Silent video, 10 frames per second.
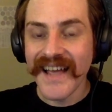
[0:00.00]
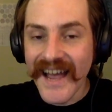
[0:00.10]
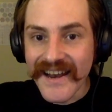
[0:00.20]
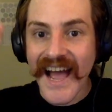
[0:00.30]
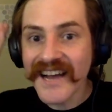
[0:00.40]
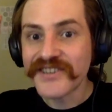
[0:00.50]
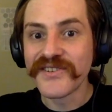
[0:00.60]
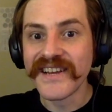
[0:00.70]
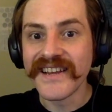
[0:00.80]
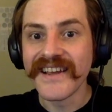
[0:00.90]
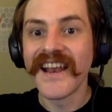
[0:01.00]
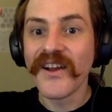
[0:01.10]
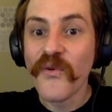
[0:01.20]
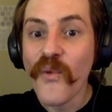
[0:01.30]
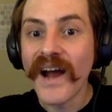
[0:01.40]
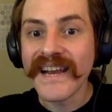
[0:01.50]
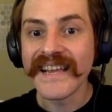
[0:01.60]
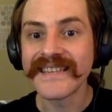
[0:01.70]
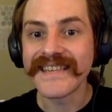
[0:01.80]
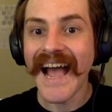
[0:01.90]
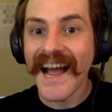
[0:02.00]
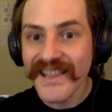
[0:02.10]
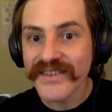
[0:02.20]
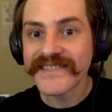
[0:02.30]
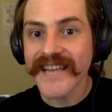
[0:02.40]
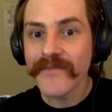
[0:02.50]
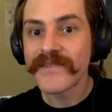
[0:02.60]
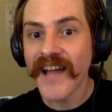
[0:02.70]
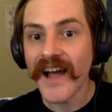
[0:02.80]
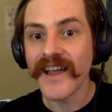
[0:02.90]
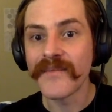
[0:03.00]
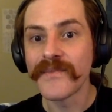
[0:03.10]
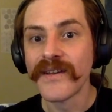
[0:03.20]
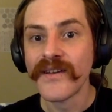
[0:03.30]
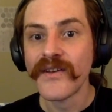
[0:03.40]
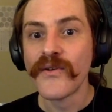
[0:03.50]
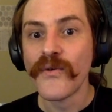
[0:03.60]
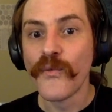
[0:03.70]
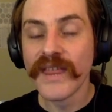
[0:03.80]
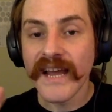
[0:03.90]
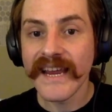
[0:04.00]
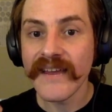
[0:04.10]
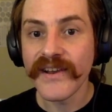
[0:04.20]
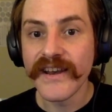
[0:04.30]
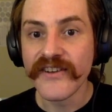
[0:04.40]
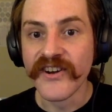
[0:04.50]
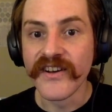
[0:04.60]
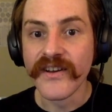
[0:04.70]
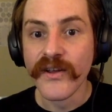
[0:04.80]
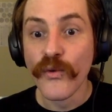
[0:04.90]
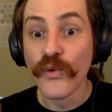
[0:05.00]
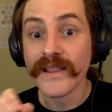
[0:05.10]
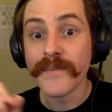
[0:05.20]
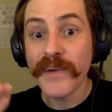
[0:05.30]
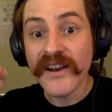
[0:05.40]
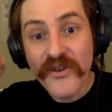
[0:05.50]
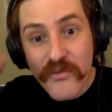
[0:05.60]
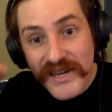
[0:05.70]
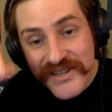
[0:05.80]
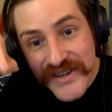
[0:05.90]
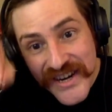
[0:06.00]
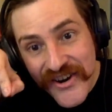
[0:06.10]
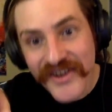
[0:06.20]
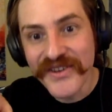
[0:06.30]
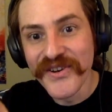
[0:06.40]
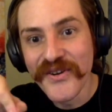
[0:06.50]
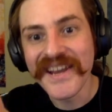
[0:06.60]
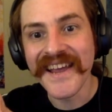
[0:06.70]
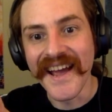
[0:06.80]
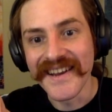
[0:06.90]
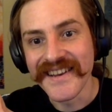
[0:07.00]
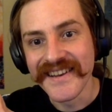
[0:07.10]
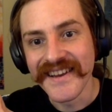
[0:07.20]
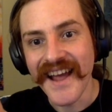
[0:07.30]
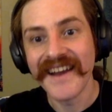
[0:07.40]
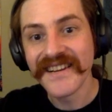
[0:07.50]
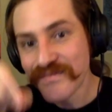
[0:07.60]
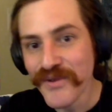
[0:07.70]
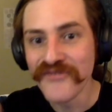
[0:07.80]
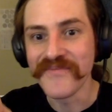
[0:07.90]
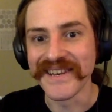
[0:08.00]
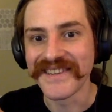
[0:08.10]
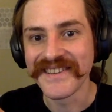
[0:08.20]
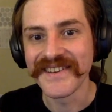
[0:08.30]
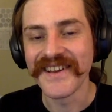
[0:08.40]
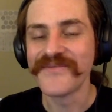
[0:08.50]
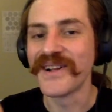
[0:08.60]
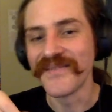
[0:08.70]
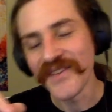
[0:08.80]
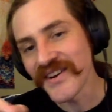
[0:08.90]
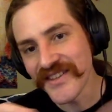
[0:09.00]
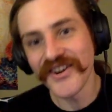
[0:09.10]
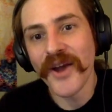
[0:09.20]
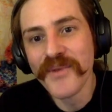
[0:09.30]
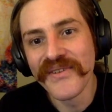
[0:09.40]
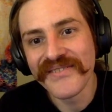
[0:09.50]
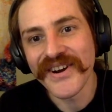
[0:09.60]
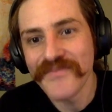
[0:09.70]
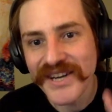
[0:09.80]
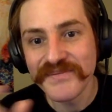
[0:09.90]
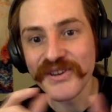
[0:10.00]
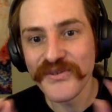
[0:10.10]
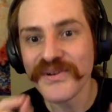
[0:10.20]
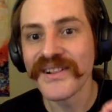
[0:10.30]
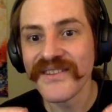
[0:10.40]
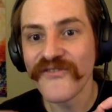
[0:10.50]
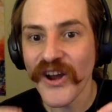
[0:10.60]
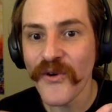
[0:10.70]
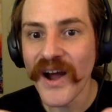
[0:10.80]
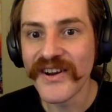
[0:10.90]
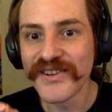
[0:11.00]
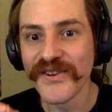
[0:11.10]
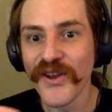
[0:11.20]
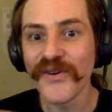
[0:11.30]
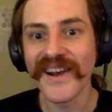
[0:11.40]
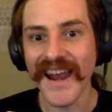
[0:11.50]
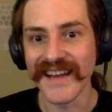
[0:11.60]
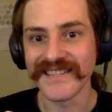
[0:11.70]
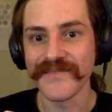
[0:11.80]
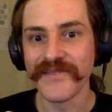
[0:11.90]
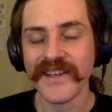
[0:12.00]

And actually, like what is at the same time with a given neuron will depend on which neuron you're looking at and its movement. Well, they're not moving very much, but you will require to localize them.